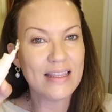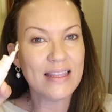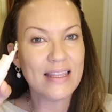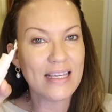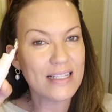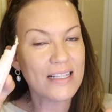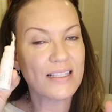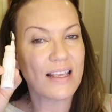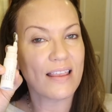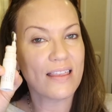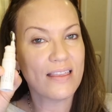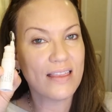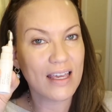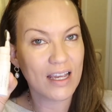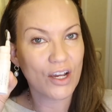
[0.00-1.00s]
this is a
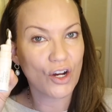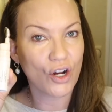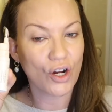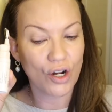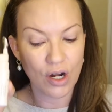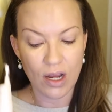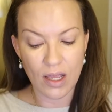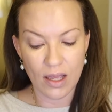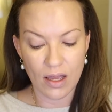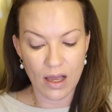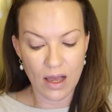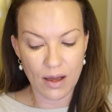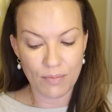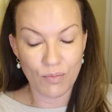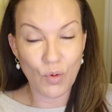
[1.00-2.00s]
thicker,
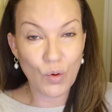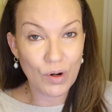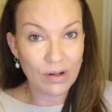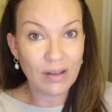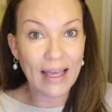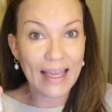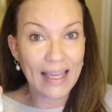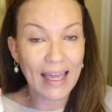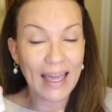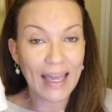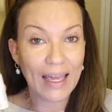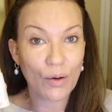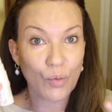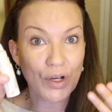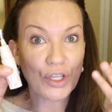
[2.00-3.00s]
uh, more like
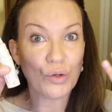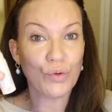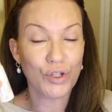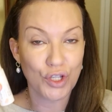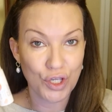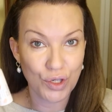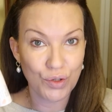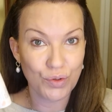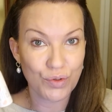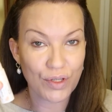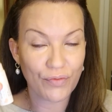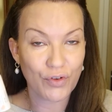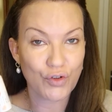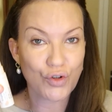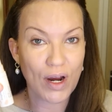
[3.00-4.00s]
a, what you would use
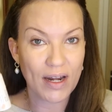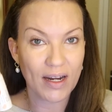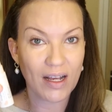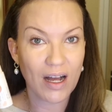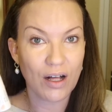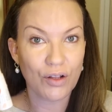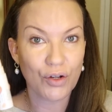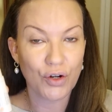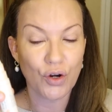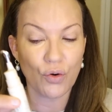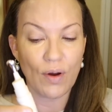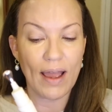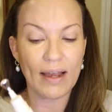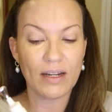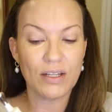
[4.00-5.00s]
if you're trying to color
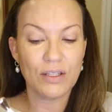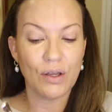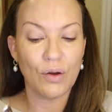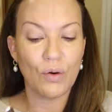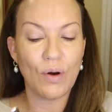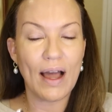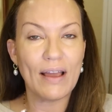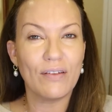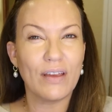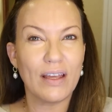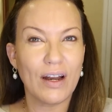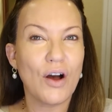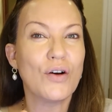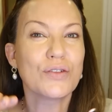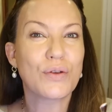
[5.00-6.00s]
correct. So I,
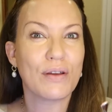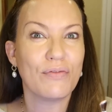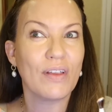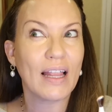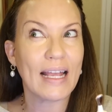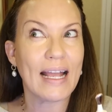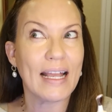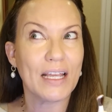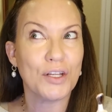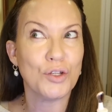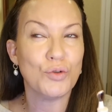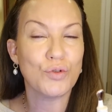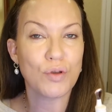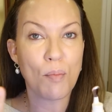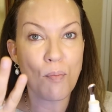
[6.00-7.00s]
and also I feel like I can
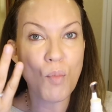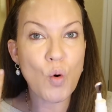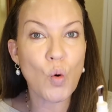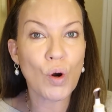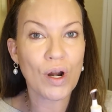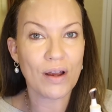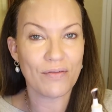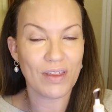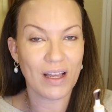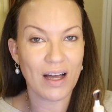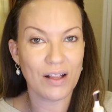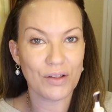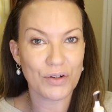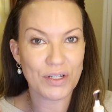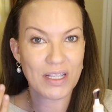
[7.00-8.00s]
use more of the
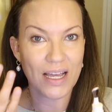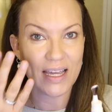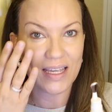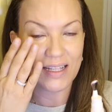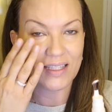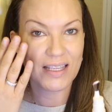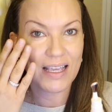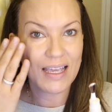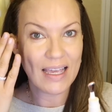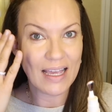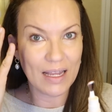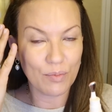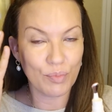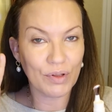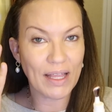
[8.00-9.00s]
Colorescience
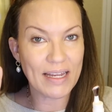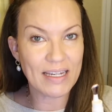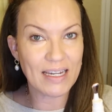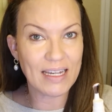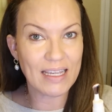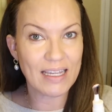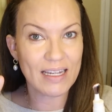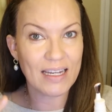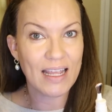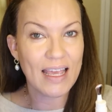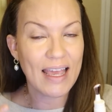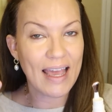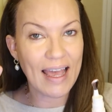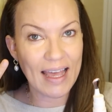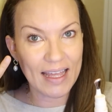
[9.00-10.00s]
and blend it in
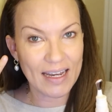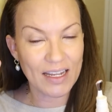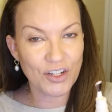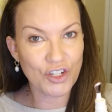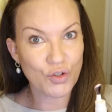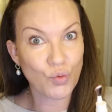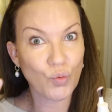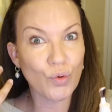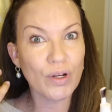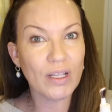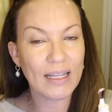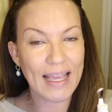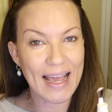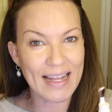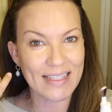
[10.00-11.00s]
and it just
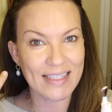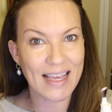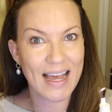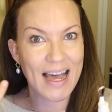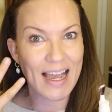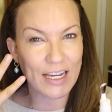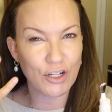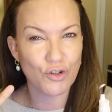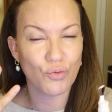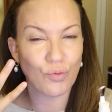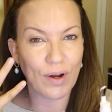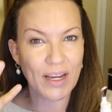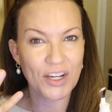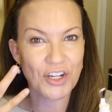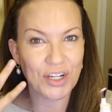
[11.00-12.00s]
really adds that
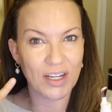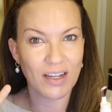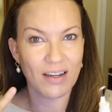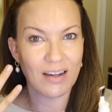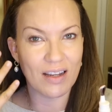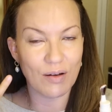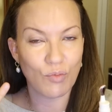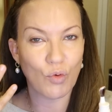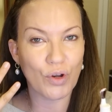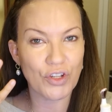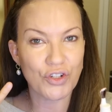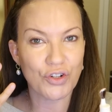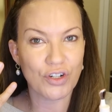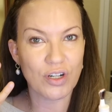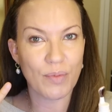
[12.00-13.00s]
hydration and
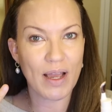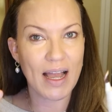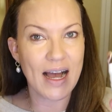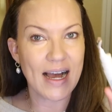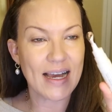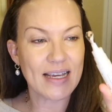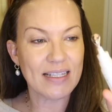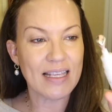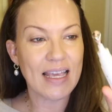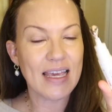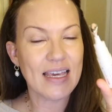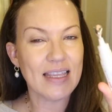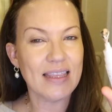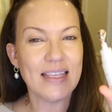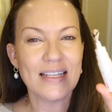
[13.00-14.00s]
moisture to my eyes.
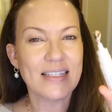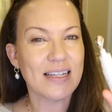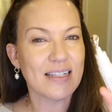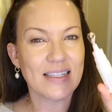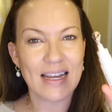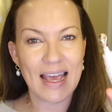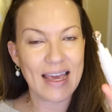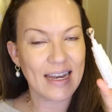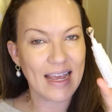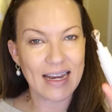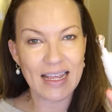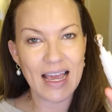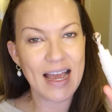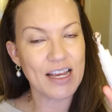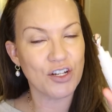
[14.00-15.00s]
This doesn't add
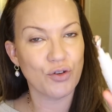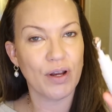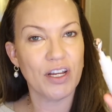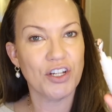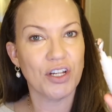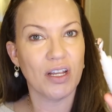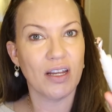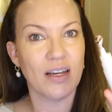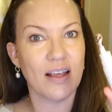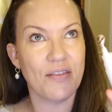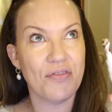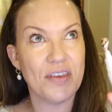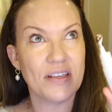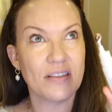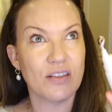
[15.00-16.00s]
any
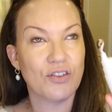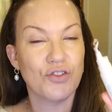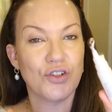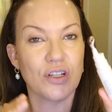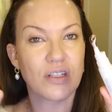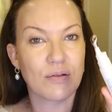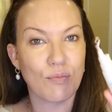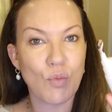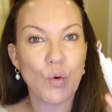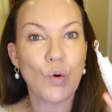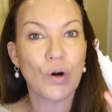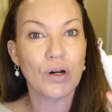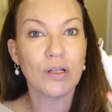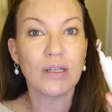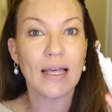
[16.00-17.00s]
hydration. This is just
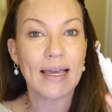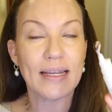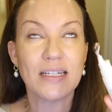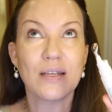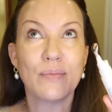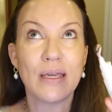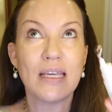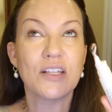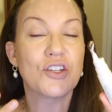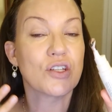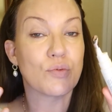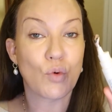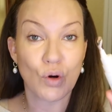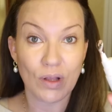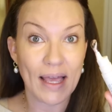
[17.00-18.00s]
more like, to me, it's
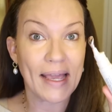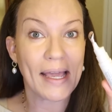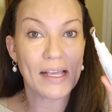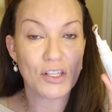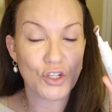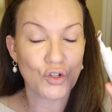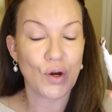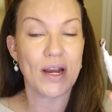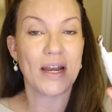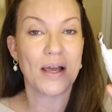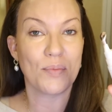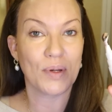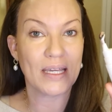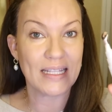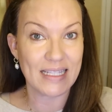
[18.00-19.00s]
just more like a straight
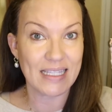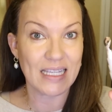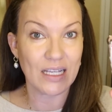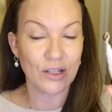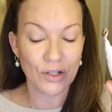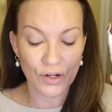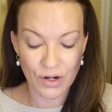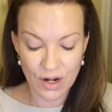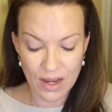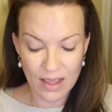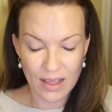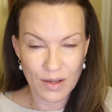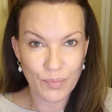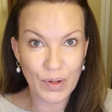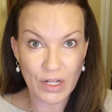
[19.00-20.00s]
up concealer
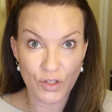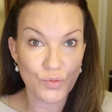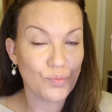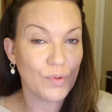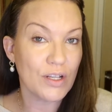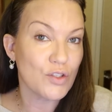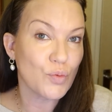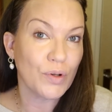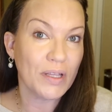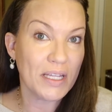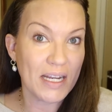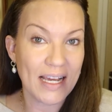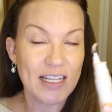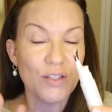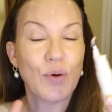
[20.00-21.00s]
but it's it's really
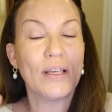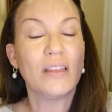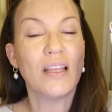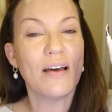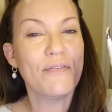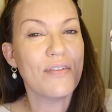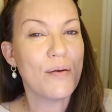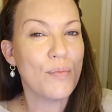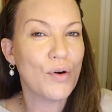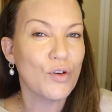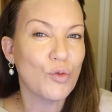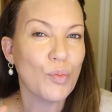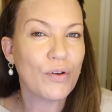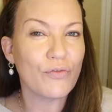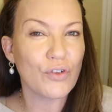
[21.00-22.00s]
nice. So I love them
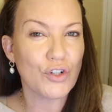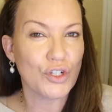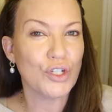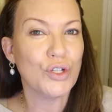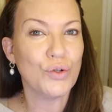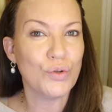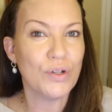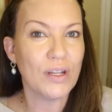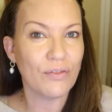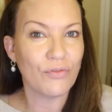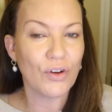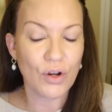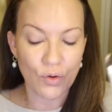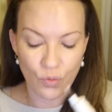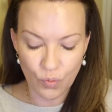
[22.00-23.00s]
both, but for two different